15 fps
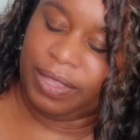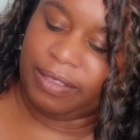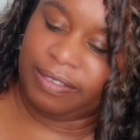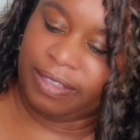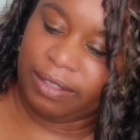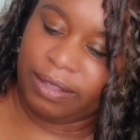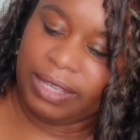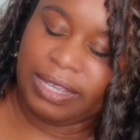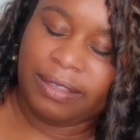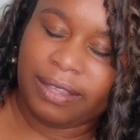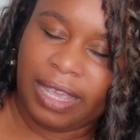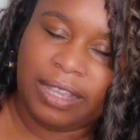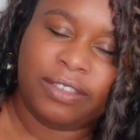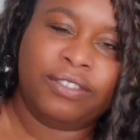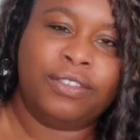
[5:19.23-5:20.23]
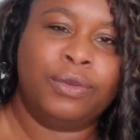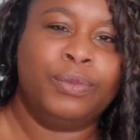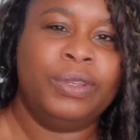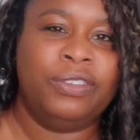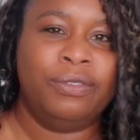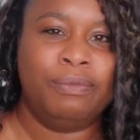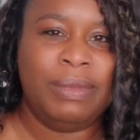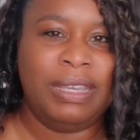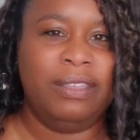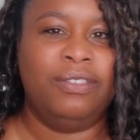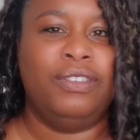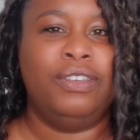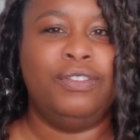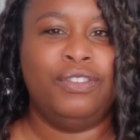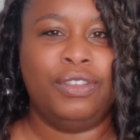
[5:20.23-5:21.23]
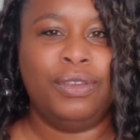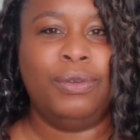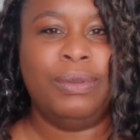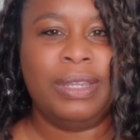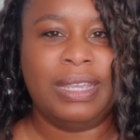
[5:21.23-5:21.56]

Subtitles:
silky texture, which means you do